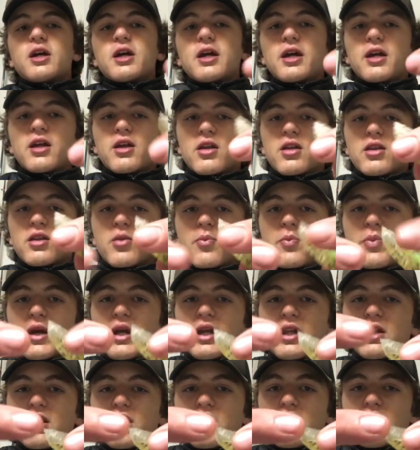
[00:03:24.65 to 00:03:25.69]
uh, the
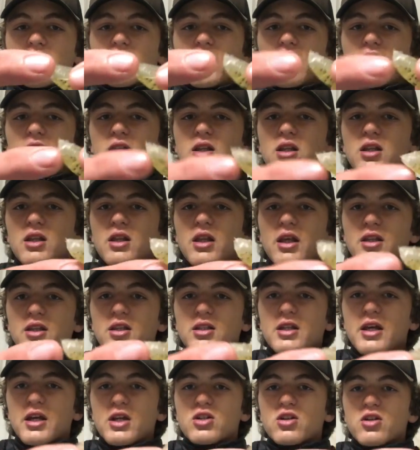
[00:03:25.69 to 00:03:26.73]
bait it, like the
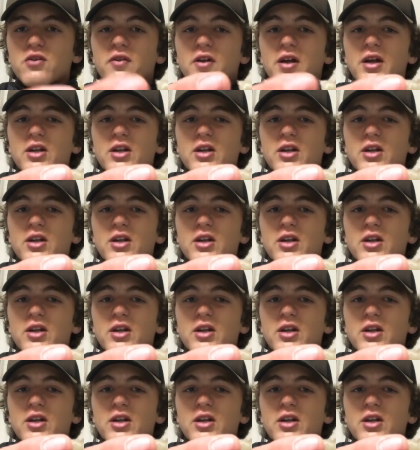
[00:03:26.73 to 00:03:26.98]
texture of it,